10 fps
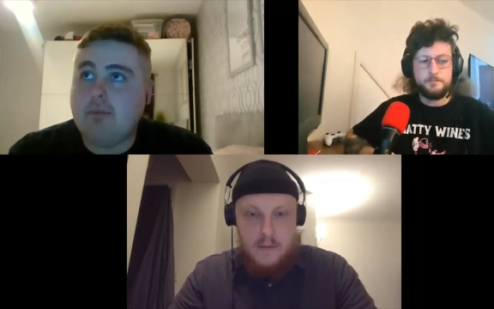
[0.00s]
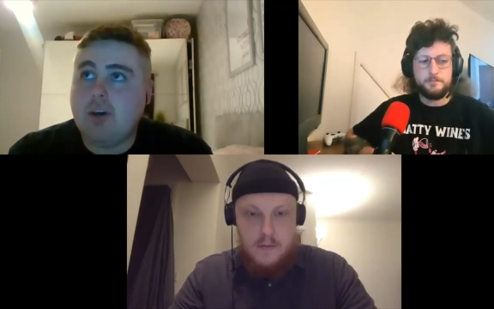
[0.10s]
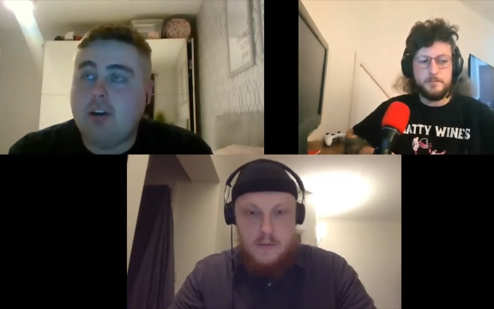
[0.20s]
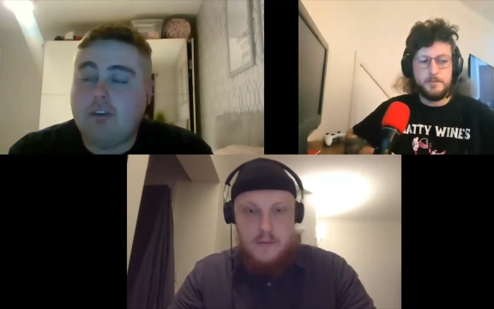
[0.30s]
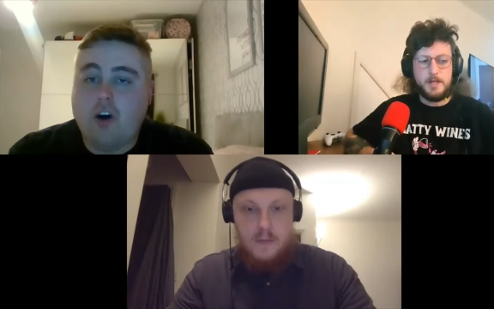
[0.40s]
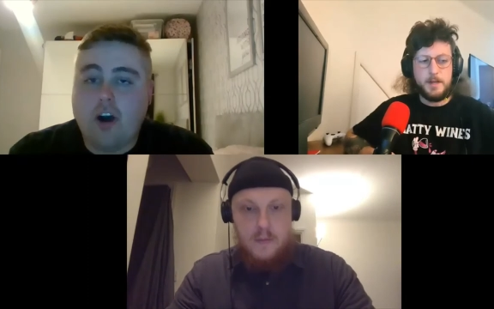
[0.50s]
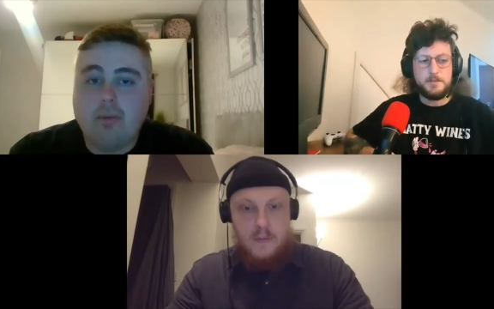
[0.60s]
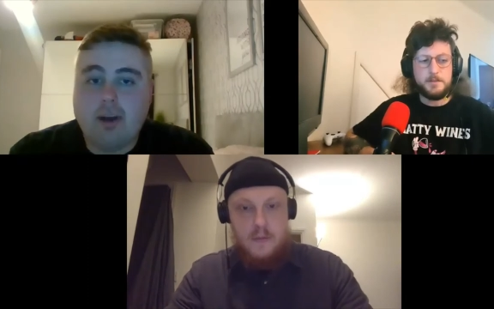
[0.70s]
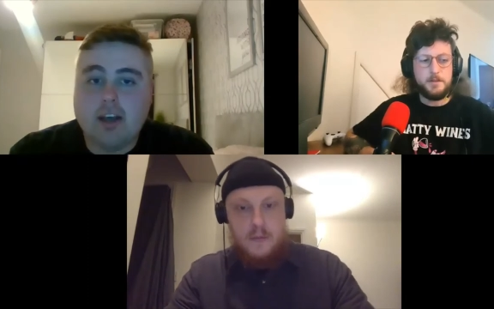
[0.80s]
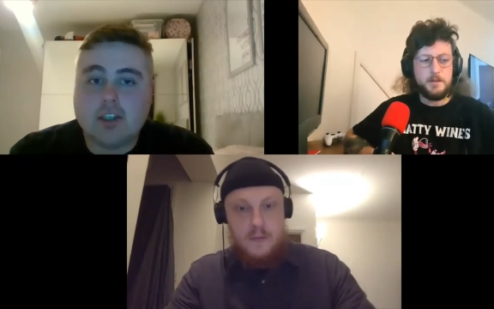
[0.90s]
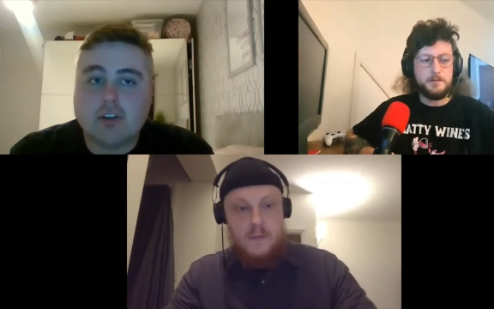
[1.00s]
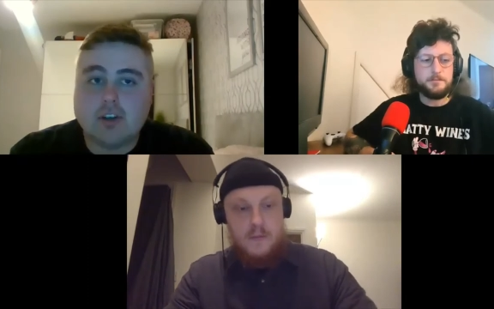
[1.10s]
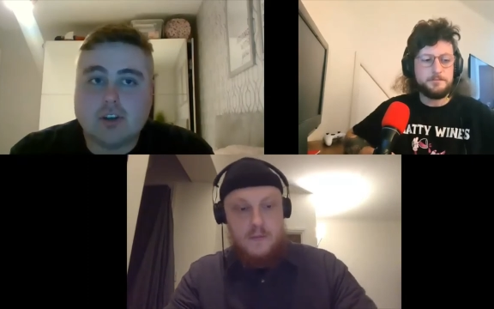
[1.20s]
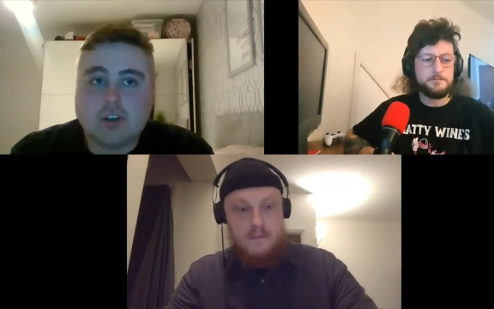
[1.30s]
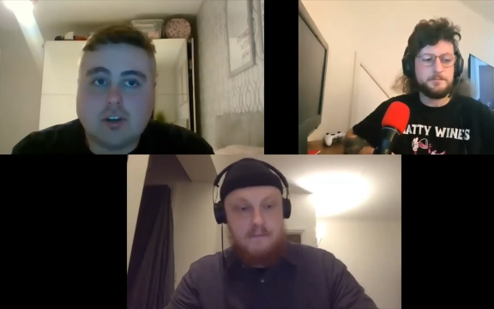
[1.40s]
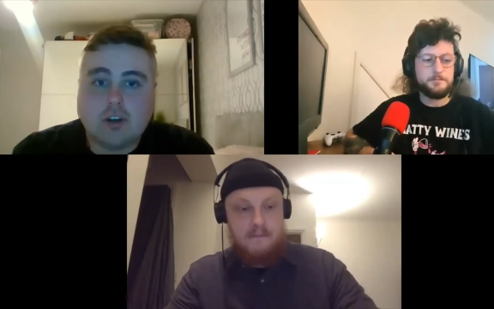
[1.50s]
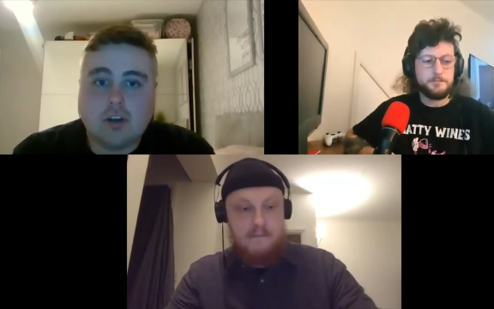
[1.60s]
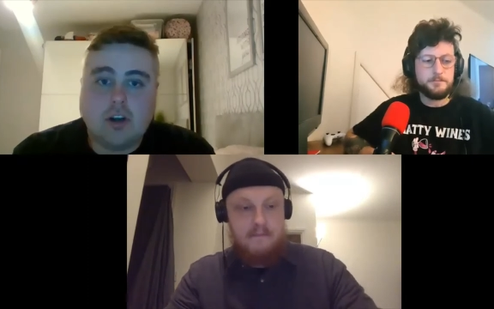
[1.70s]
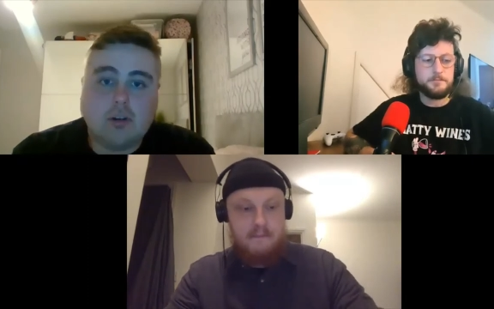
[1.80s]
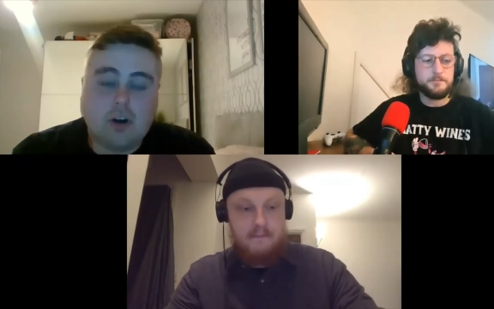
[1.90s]
Speaker 1: You know, 40 minutes of just,
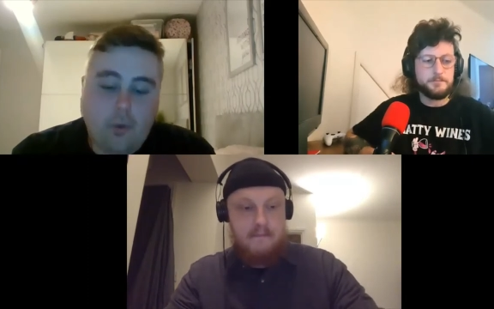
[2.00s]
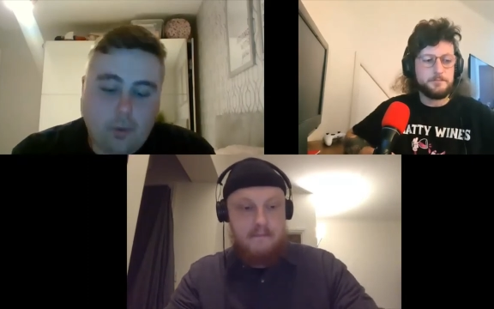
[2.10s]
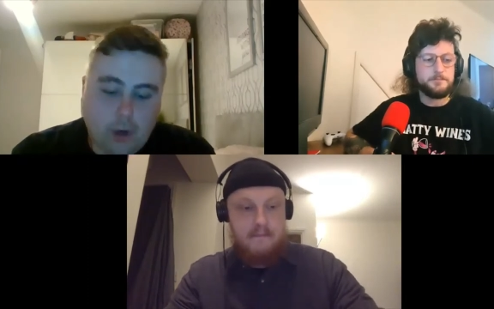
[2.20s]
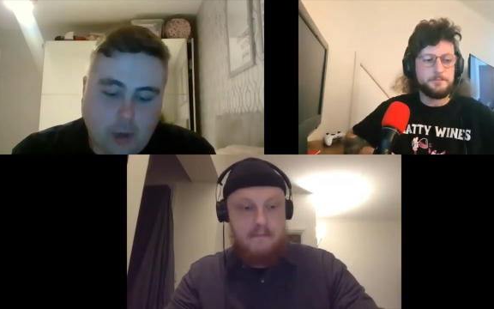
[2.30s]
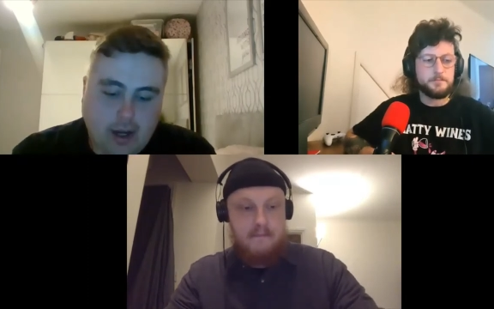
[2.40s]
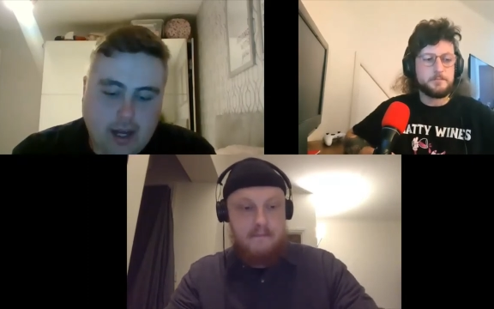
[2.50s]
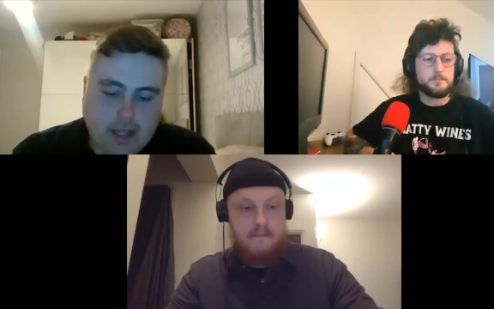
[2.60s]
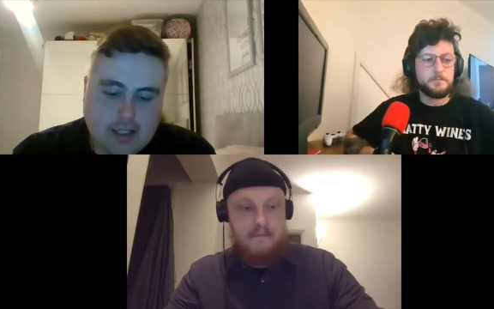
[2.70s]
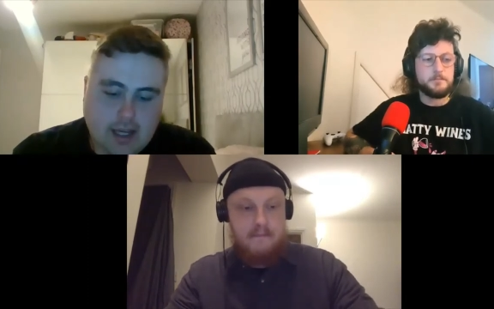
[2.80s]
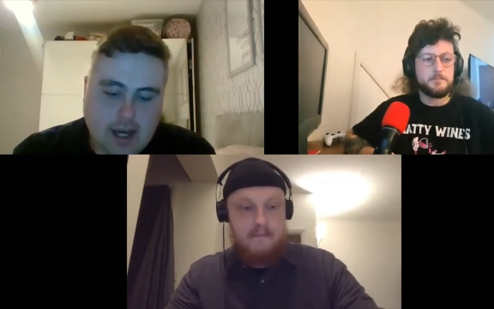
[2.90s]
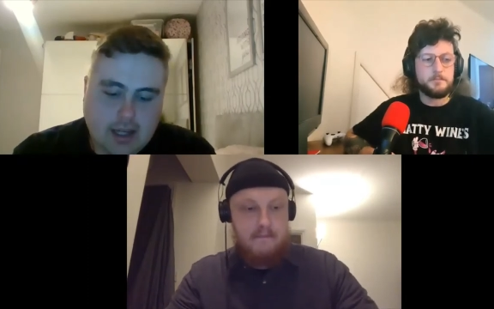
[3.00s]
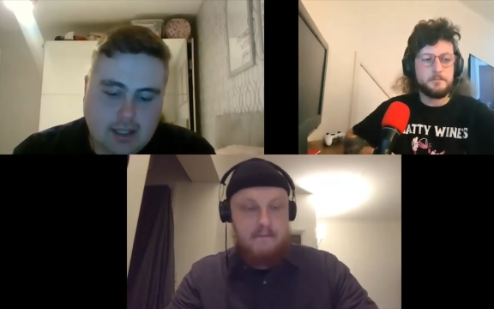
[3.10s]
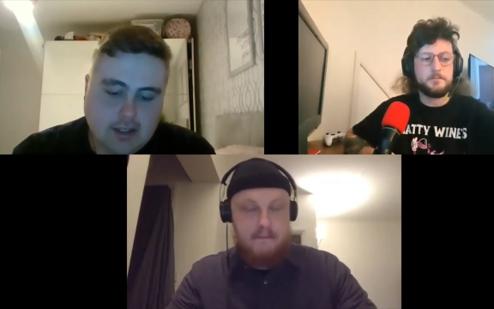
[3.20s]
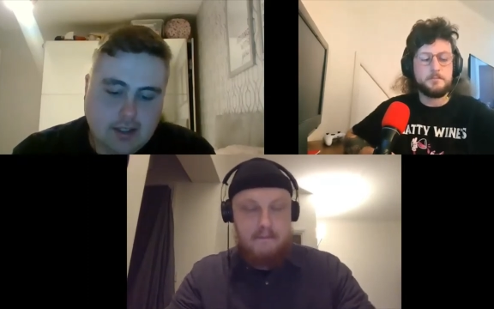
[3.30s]
you know, going going head to head.